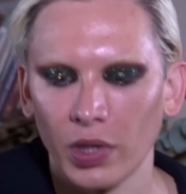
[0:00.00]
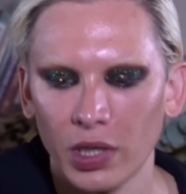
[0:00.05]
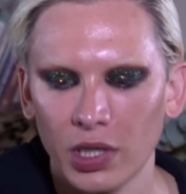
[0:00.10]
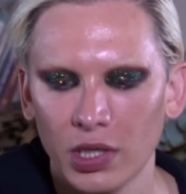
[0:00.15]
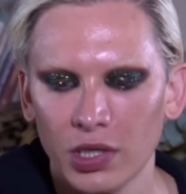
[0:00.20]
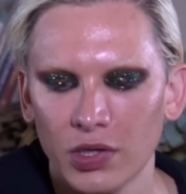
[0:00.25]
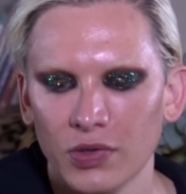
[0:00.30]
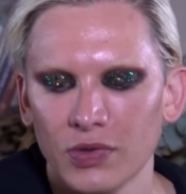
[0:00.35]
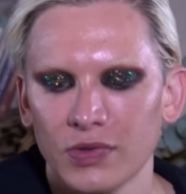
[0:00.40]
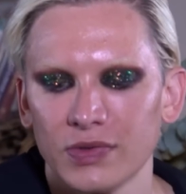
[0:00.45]

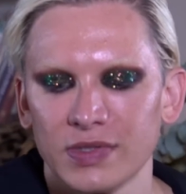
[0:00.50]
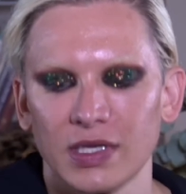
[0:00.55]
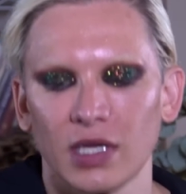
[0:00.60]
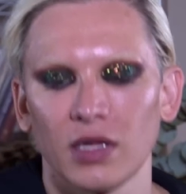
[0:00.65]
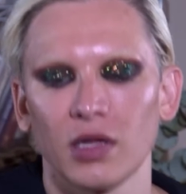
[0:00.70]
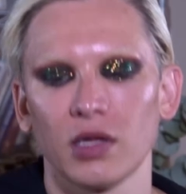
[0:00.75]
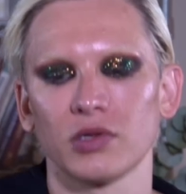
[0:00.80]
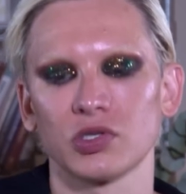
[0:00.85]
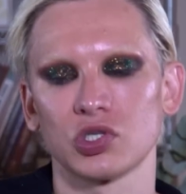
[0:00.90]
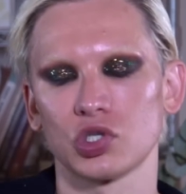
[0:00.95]
gonna use a
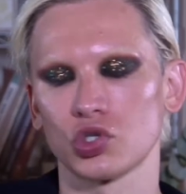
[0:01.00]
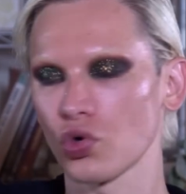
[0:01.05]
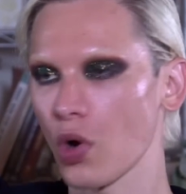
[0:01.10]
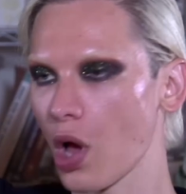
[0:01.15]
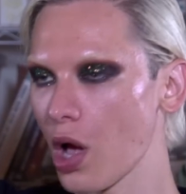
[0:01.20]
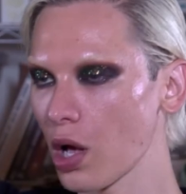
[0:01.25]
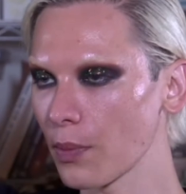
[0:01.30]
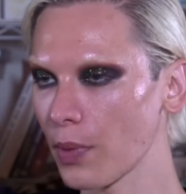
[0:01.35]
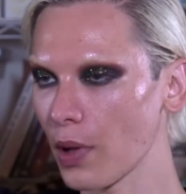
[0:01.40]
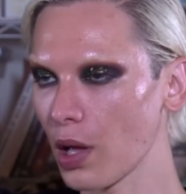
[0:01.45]
little
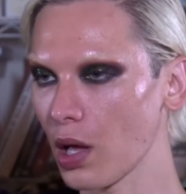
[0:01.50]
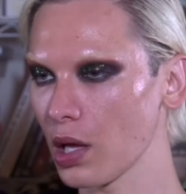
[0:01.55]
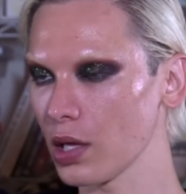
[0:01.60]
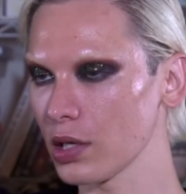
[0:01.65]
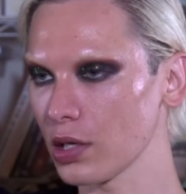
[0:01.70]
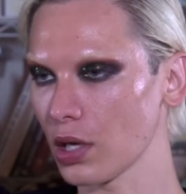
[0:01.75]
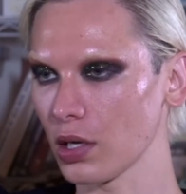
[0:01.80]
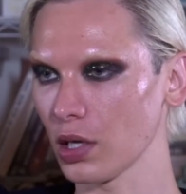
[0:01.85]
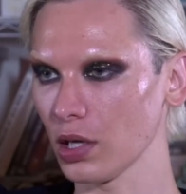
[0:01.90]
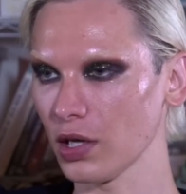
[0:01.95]
Strong
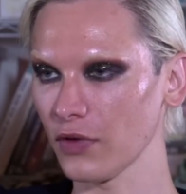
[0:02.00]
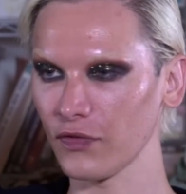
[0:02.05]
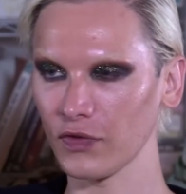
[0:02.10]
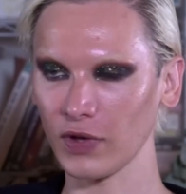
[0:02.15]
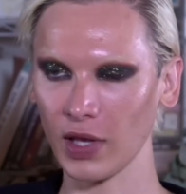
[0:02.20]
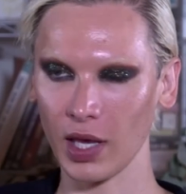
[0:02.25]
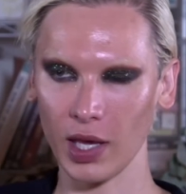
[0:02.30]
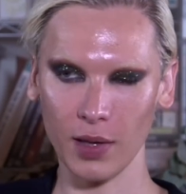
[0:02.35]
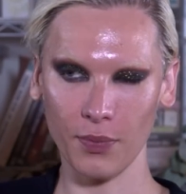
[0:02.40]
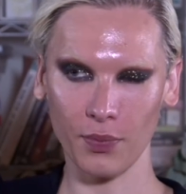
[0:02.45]
Bond on a lift
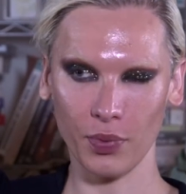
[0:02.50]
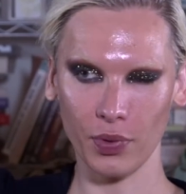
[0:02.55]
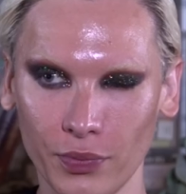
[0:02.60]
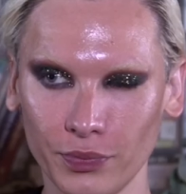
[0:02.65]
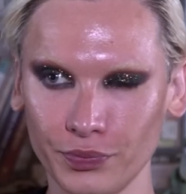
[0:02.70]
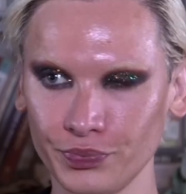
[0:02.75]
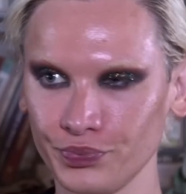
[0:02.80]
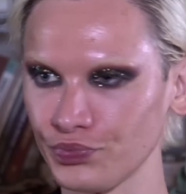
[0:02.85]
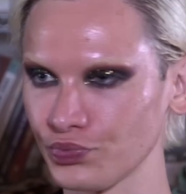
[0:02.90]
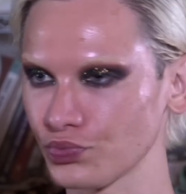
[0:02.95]
tape.
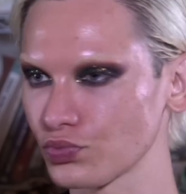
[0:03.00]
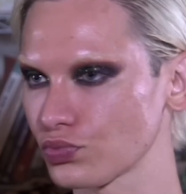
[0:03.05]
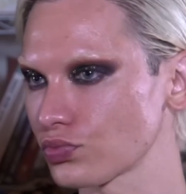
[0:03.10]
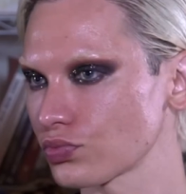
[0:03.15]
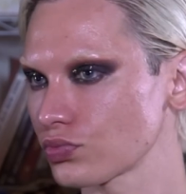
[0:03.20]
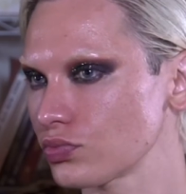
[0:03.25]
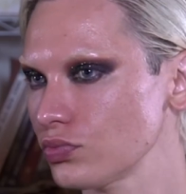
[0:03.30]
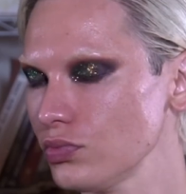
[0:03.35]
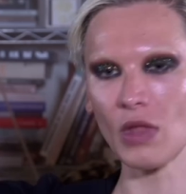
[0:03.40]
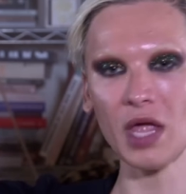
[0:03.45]

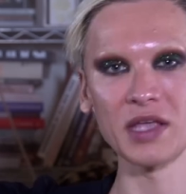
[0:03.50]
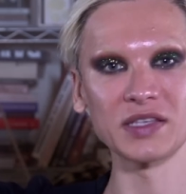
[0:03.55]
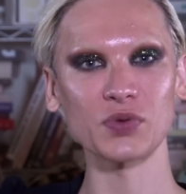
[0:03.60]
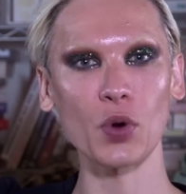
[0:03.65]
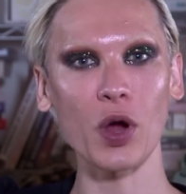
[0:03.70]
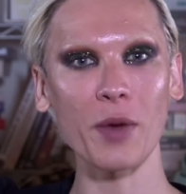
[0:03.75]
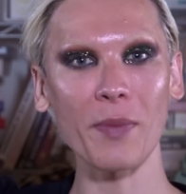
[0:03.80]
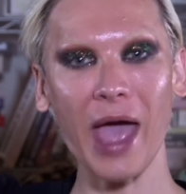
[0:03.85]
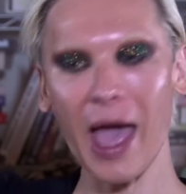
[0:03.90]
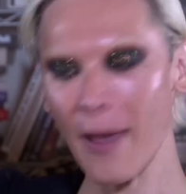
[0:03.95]
I
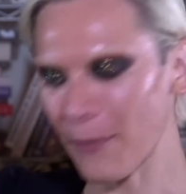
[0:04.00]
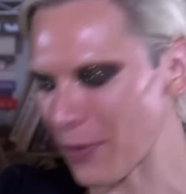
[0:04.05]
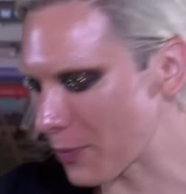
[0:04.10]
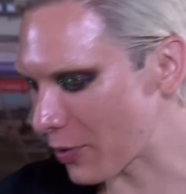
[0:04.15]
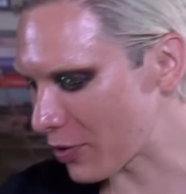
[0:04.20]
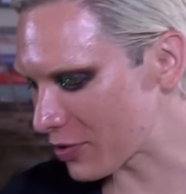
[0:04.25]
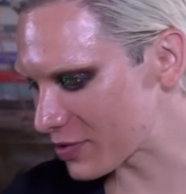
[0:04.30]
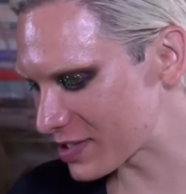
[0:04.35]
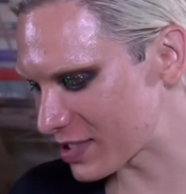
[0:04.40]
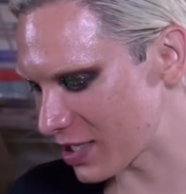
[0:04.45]
swear I'm a happy
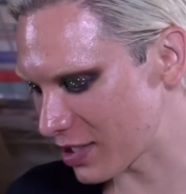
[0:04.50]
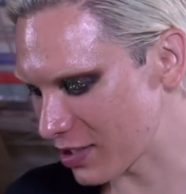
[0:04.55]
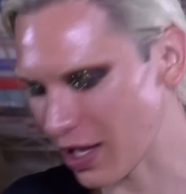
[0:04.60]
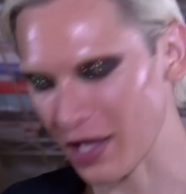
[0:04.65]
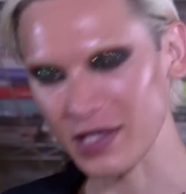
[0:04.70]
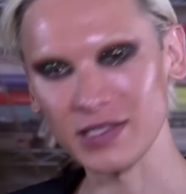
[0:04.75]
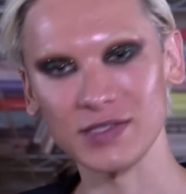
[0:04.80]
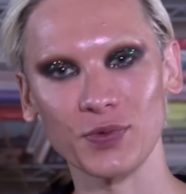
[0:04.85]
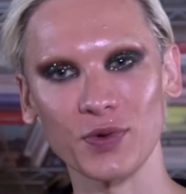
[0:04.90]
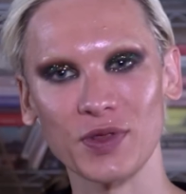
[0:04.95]
person. I
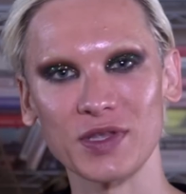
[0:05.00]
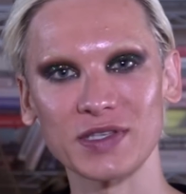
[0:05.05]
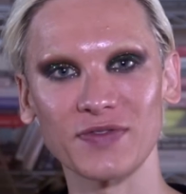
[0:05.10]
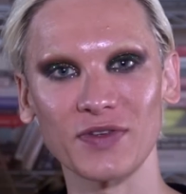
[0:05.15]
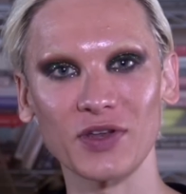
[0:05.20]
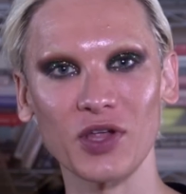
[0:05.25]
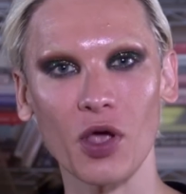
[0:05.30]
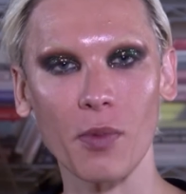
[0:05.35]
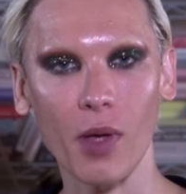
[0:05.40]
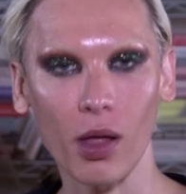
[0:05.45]
swear this
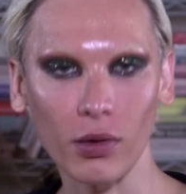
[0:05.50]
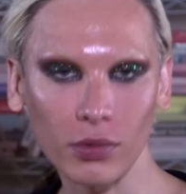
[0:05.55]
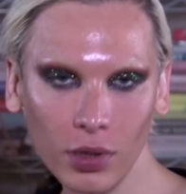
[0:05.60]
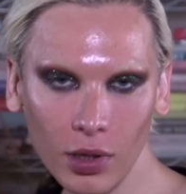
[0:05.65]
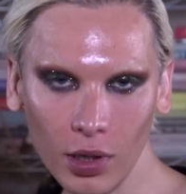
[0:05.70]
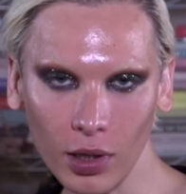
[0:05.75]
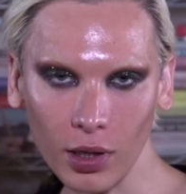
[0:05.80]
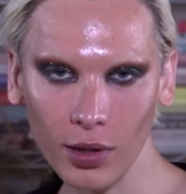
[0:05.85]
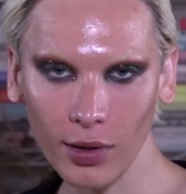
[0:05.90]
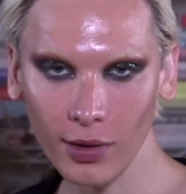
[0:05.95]
video I'm all
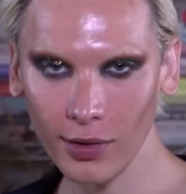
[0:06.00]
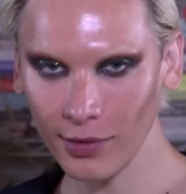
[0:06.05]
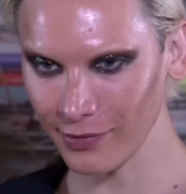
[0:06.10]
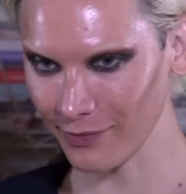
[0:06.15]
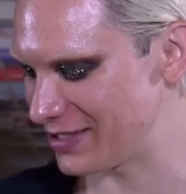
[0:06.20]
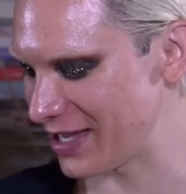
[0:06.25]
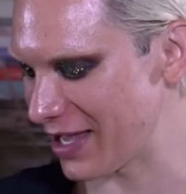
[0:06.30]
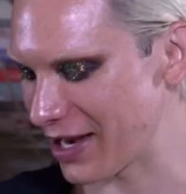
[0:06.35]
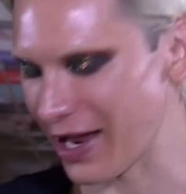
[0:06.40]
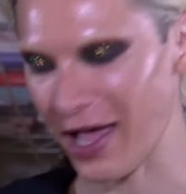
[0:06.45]

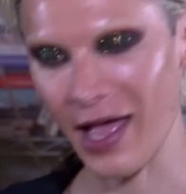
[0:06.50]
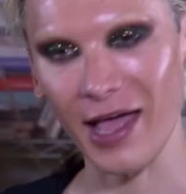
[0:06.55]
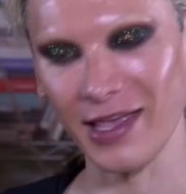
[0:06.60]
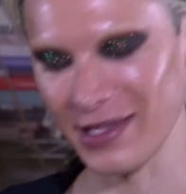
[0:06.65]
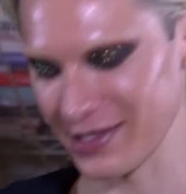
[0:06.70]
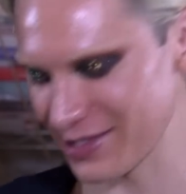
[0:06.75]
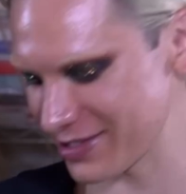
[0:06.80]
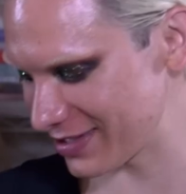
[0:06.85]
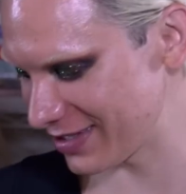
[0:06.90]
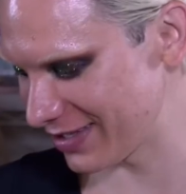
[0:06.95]
dead
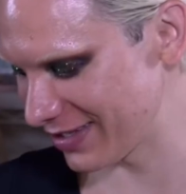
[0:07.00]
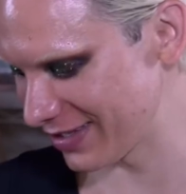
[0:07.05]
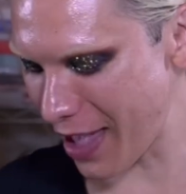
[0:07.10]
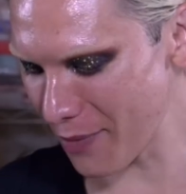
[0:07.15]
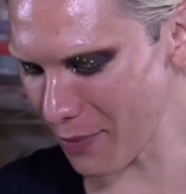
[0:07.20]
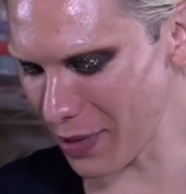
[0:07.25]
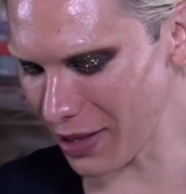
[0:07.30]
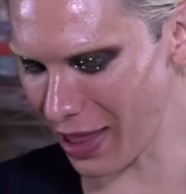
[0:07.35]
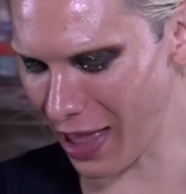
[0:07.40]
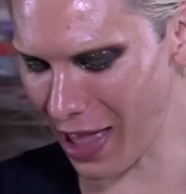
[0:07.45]
eyes.
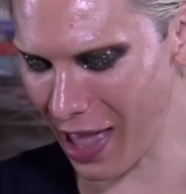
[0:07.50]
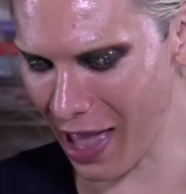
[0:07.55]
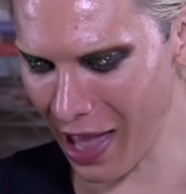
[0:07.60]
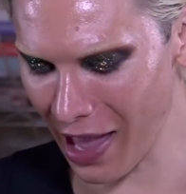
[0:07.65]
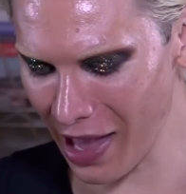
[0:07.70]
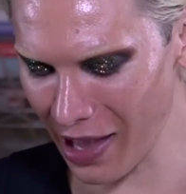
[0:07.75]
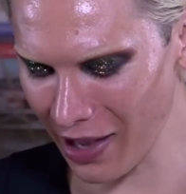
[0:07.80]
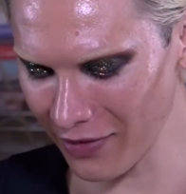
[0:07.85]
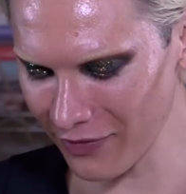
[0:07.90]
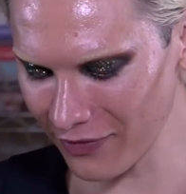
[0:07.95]
I'm
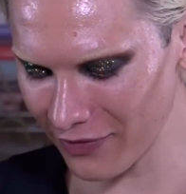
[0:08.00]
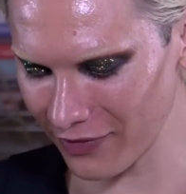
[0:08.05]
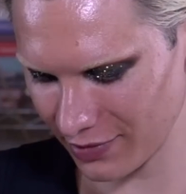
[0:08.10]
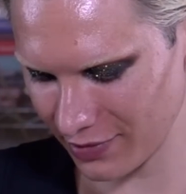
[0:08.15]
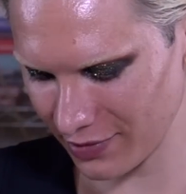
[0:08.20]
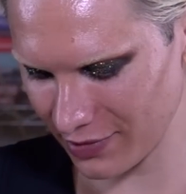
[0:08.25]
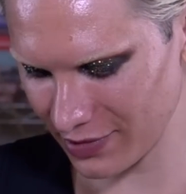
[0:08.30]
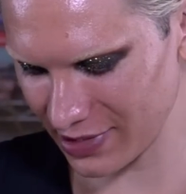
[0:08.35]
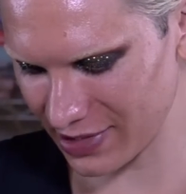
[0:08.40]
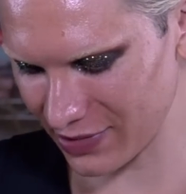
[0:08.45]
alive!
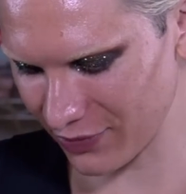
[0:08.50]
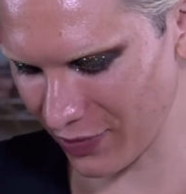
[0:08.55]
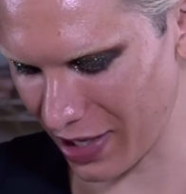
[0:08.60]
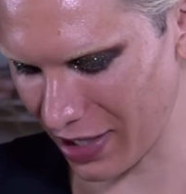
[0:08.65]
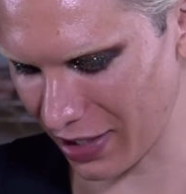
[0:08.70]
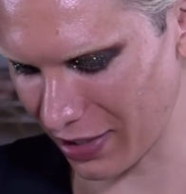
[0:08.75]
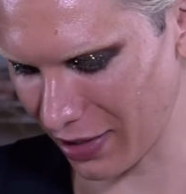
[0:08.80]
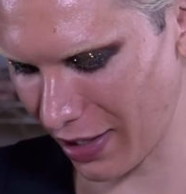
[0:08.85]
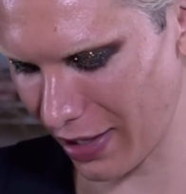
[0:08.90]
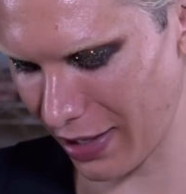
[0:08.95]
I'm just
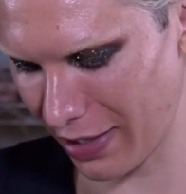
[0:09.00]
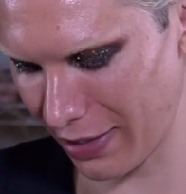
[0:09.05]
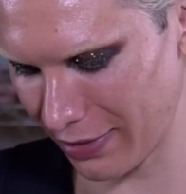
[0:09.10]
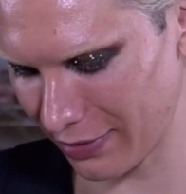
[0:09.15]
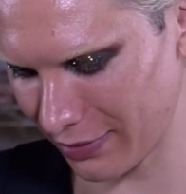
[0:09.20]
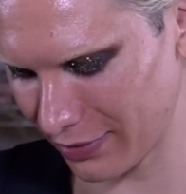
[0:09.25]
running late,